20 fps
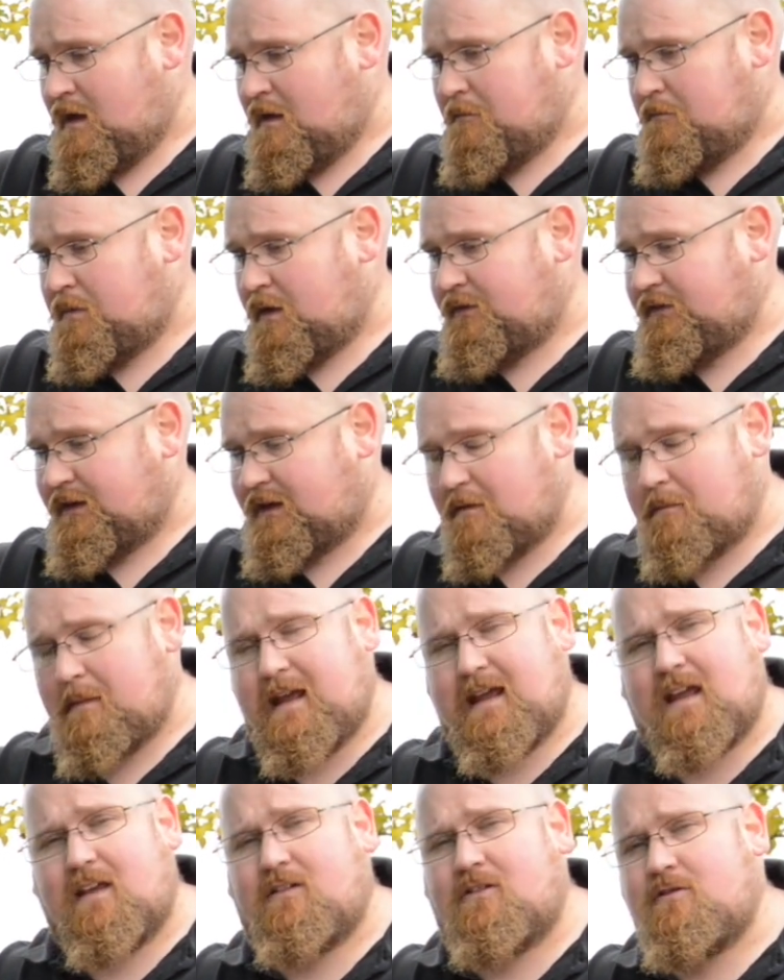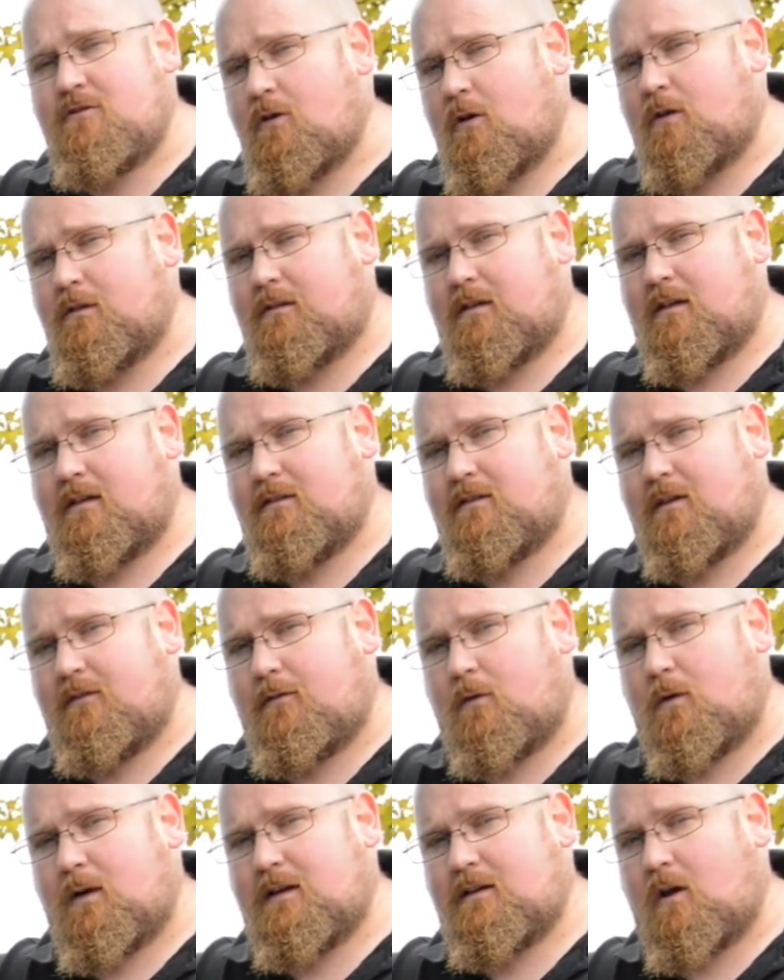But the Kamiq is not
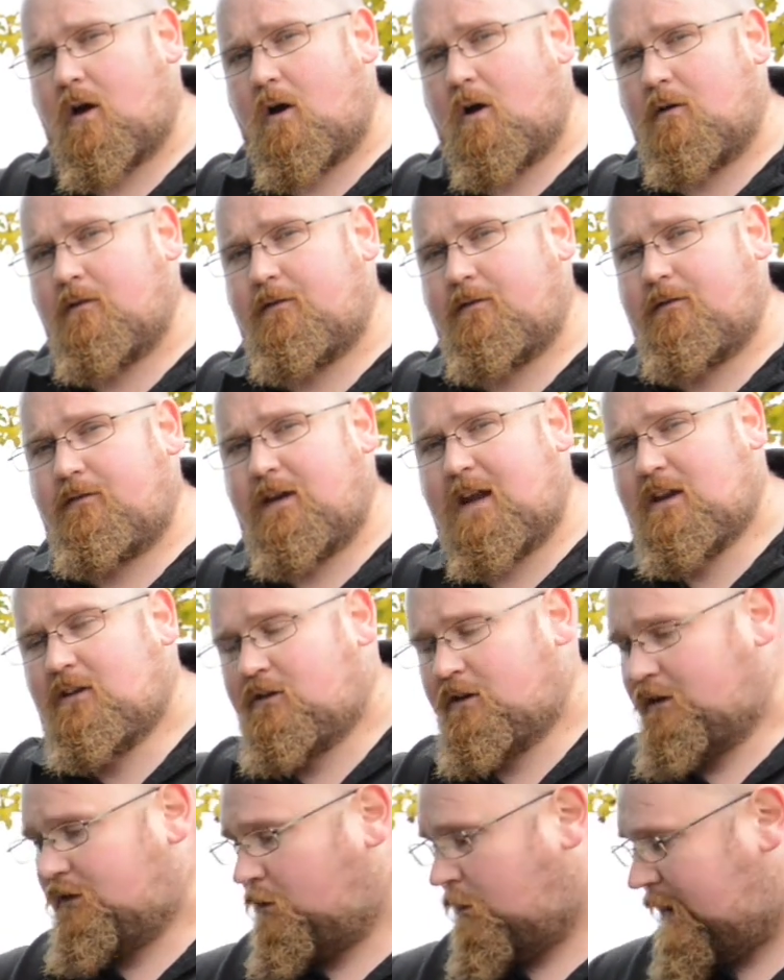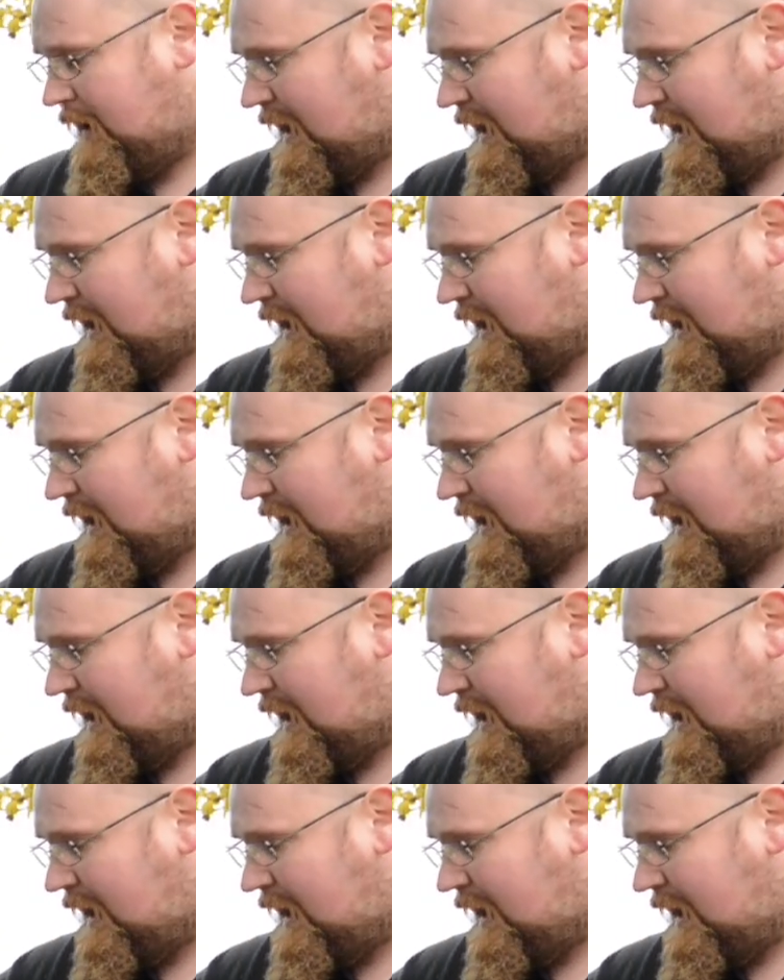devoid of features. We